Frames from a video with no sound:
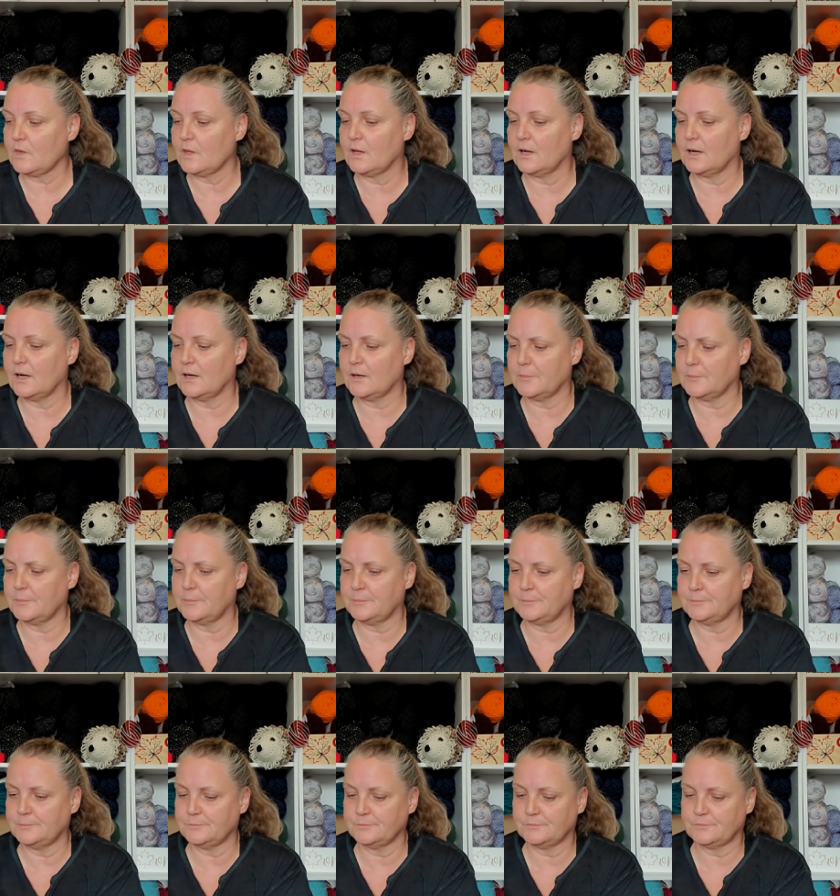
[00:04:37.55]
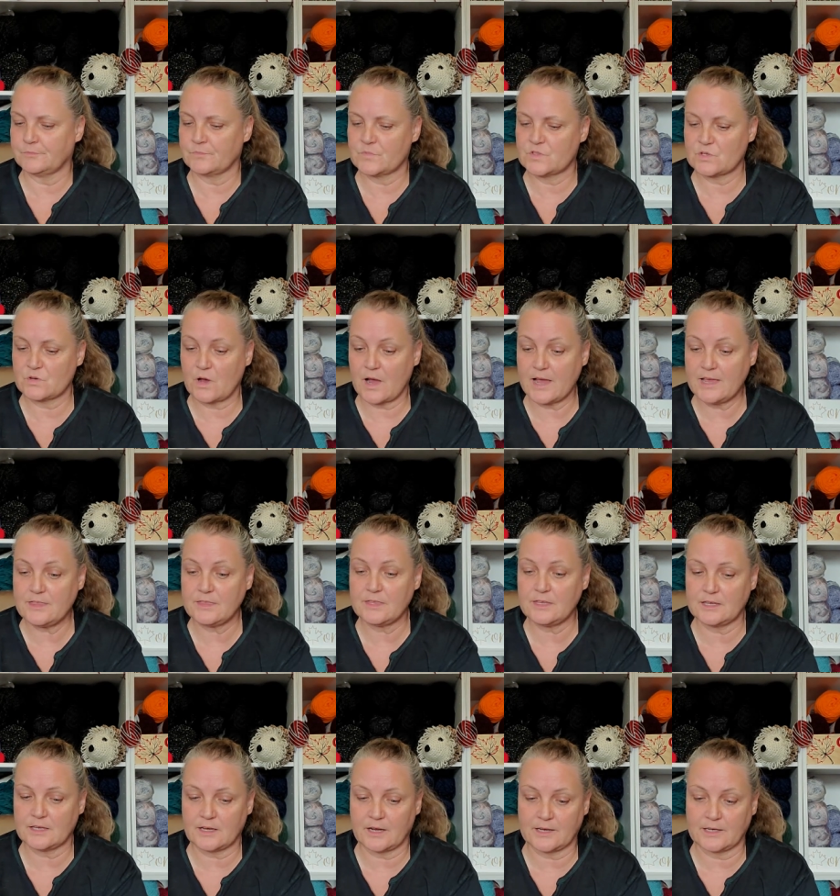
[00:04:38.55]
Um, so I
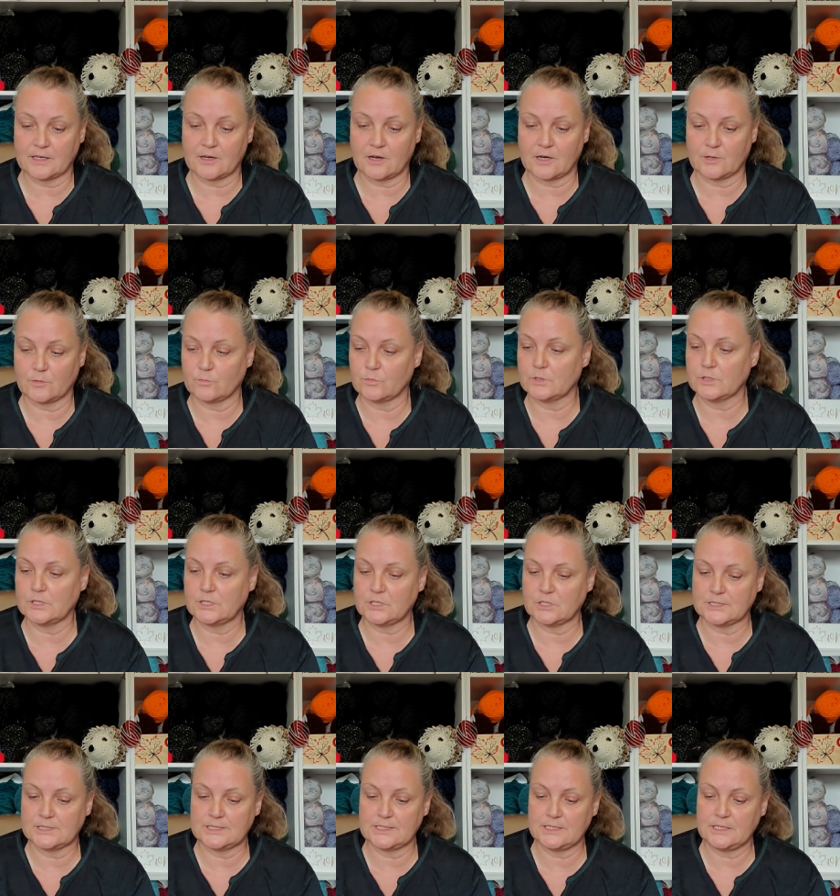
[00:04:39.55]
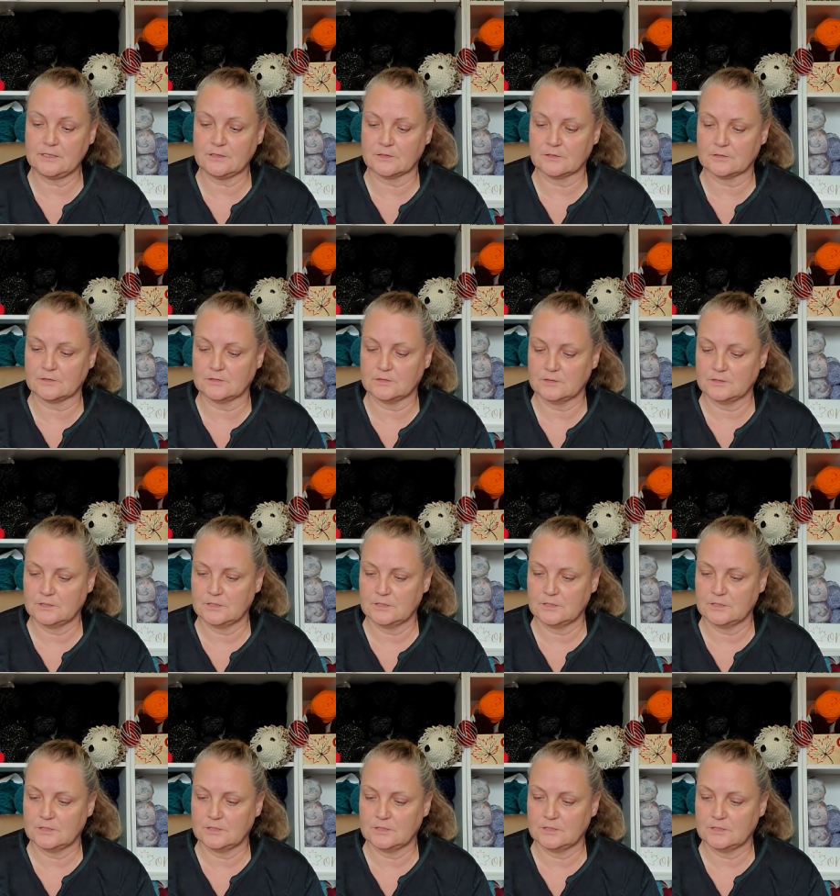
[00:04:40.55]
think I got a really good deal.